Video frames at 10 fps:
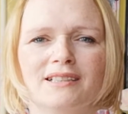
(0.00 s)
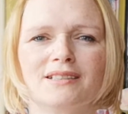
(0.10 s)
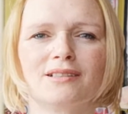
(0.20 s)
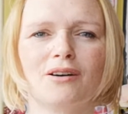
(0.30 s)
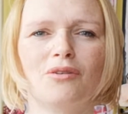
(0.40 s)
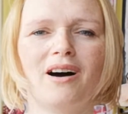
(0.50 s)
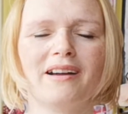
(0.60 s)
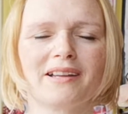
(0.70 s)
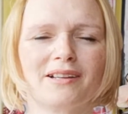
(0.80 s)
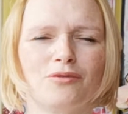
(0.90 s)
So
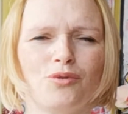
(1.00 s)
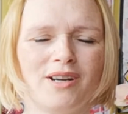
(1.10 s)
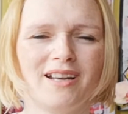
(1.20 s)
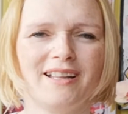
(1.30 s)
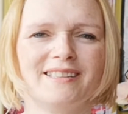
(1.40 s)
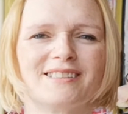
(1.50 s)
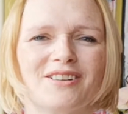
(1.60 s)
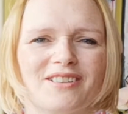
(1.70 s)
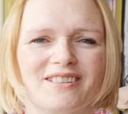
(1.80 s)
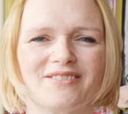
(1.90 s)
I can release
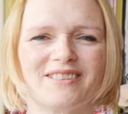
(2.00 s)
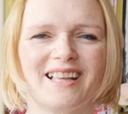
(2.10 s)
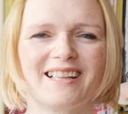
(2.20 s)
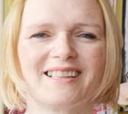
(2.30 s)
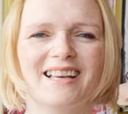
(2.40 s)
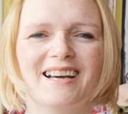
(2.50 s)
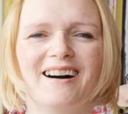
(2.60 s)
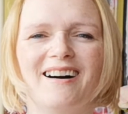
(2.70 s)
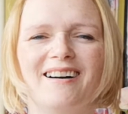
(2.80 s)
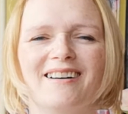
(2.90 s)
all of that.
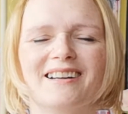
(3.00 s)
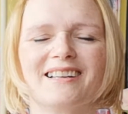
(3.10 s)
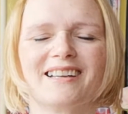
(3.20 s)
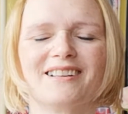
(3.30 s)
I